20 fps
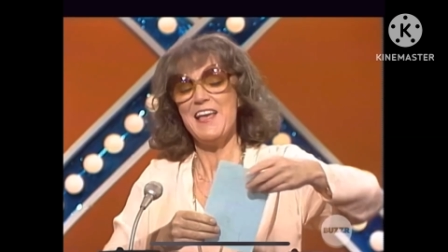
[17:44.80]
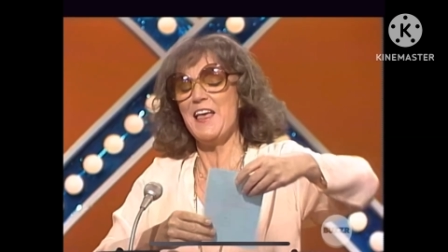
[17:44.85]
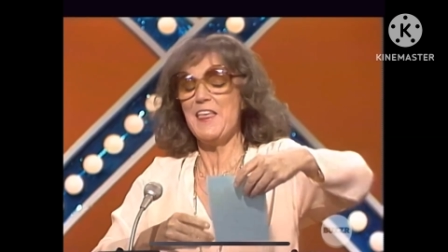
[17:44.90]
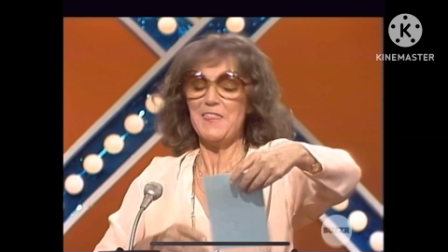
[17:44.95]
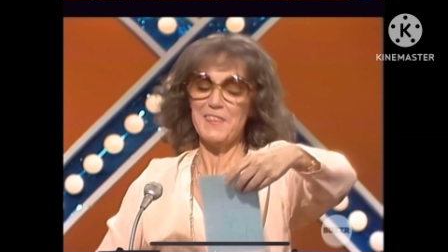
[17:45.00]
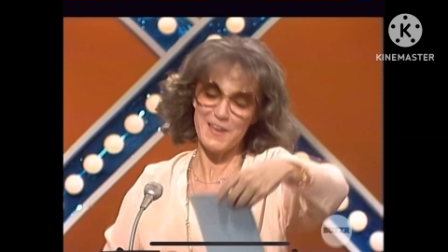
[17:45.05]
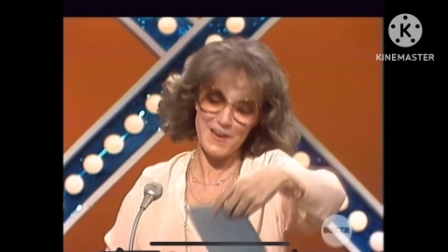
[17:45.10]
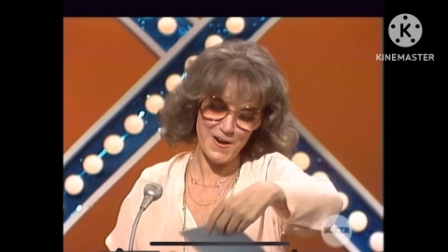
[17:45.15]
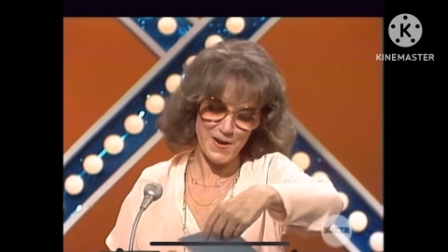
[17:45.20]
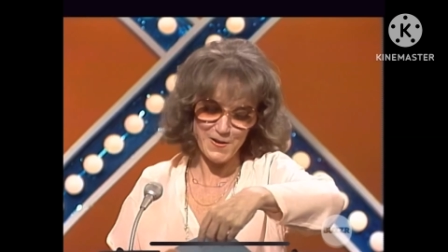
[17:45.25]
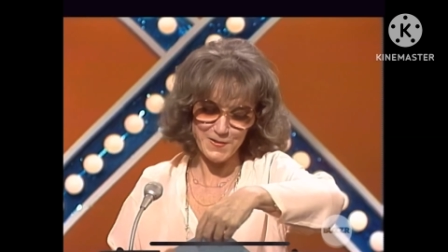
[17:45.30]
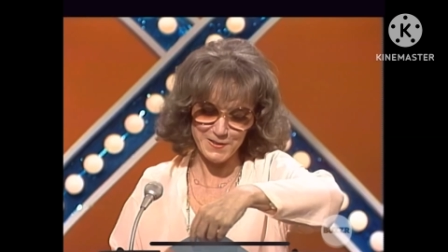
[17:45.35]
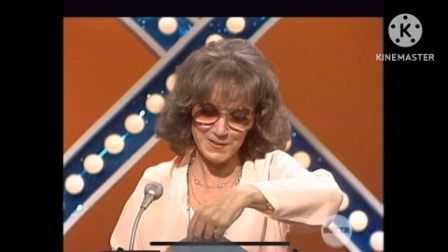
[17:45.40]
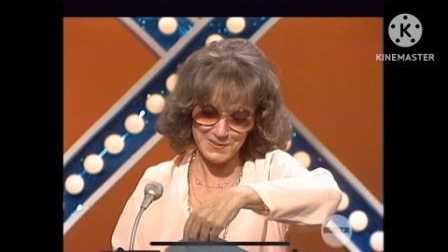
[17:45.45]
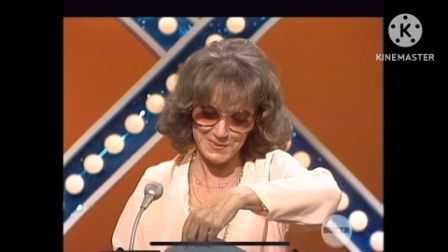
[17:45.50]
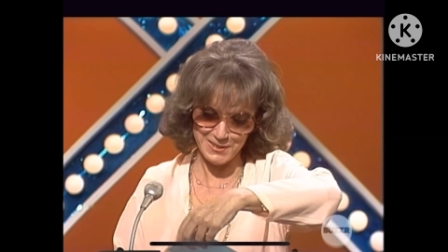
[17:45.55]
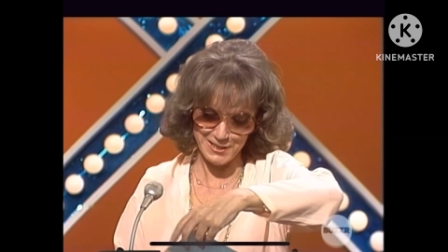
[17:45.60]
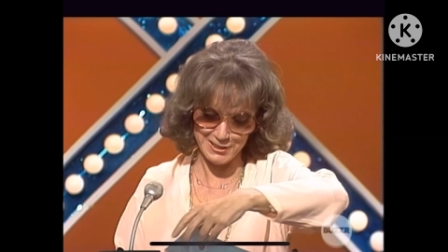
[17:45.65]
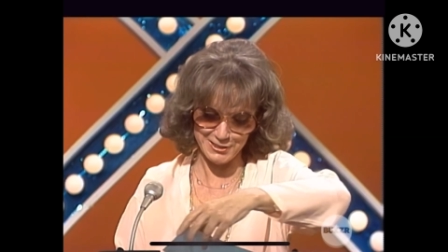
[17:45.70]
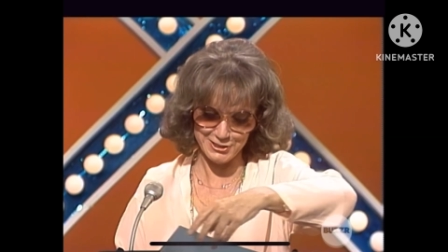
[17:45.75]
the only
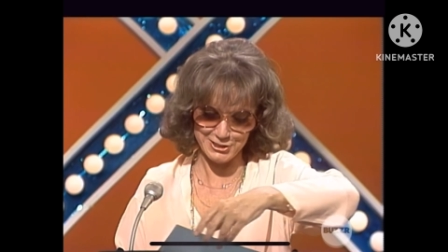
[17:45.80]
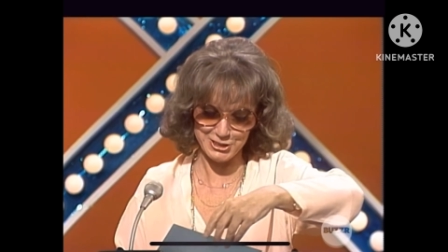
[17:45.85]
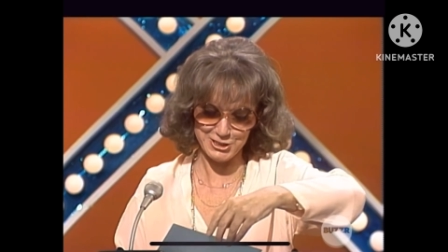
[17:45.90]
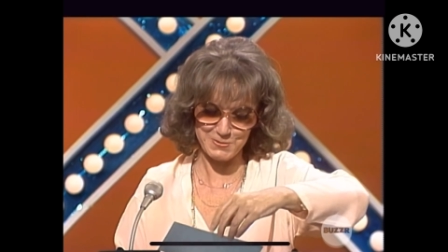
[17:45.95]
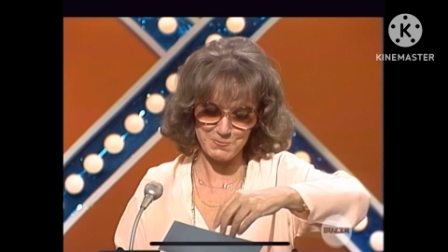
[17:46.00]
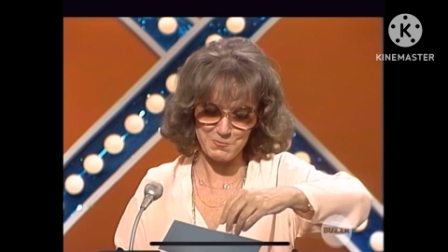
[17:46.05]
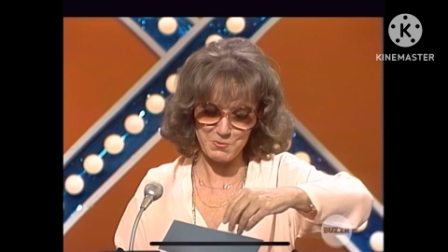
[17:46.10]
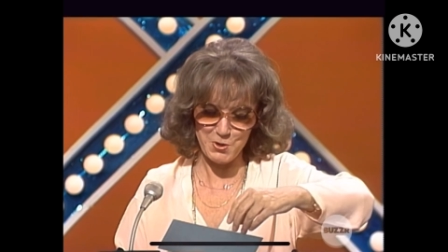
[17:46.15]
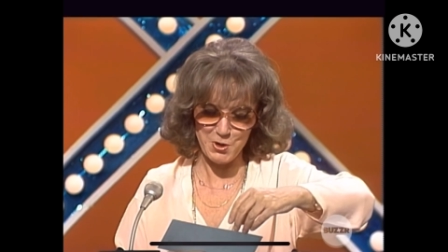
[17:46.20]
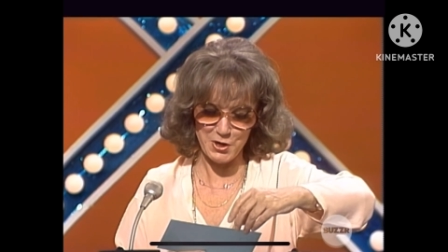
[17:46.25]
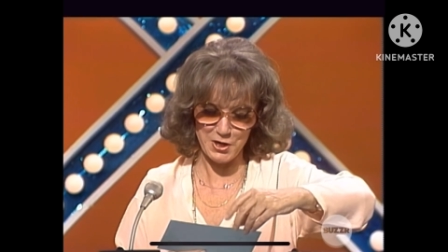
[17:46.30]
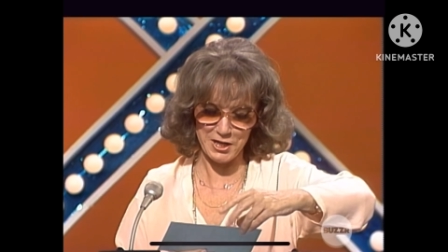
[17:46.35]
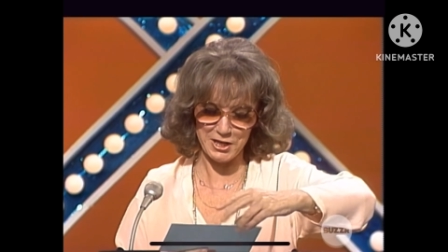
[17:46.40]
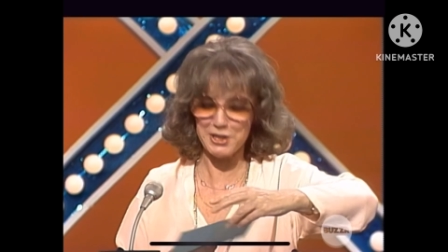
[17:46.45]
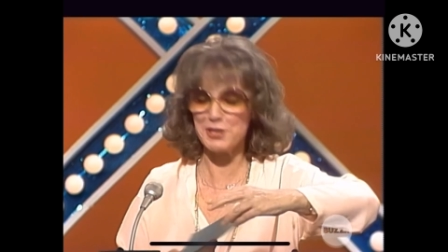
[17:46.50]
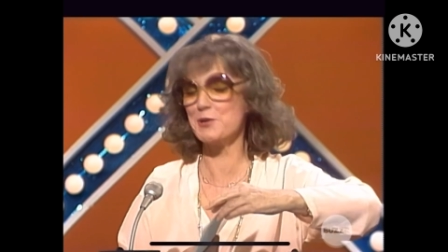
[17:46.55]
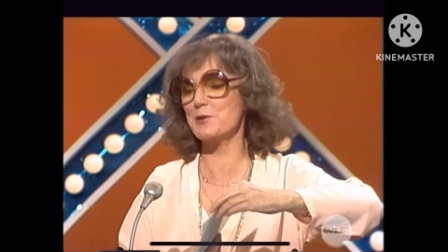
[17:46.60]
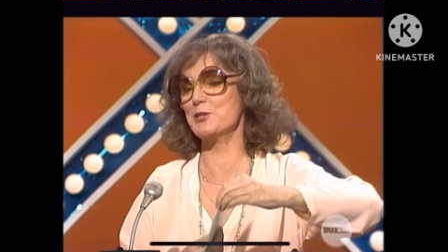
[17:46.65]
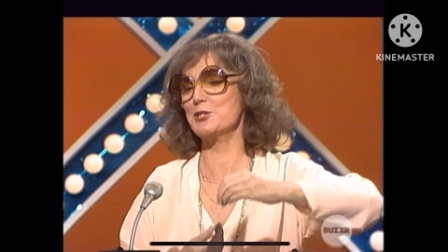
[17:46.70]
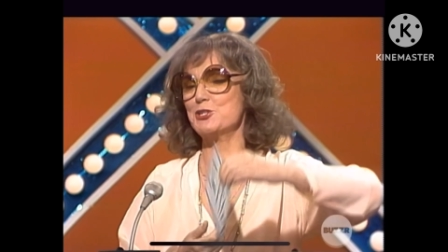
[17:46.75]
thing that's supporting
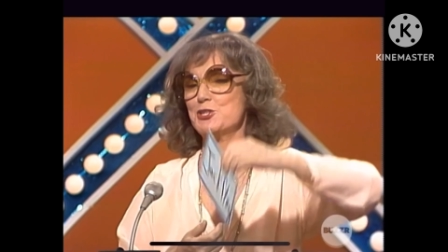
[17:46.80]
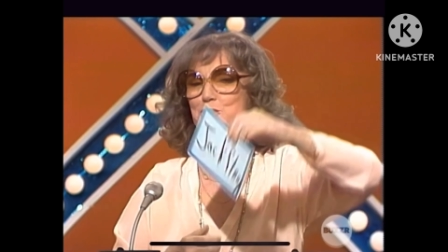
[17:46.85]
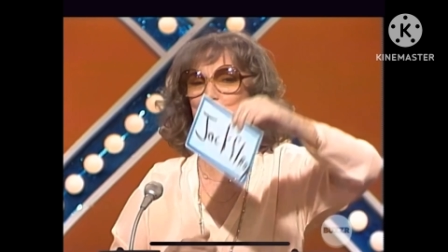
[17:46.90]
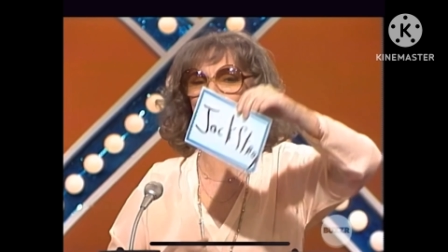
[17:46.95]
you is your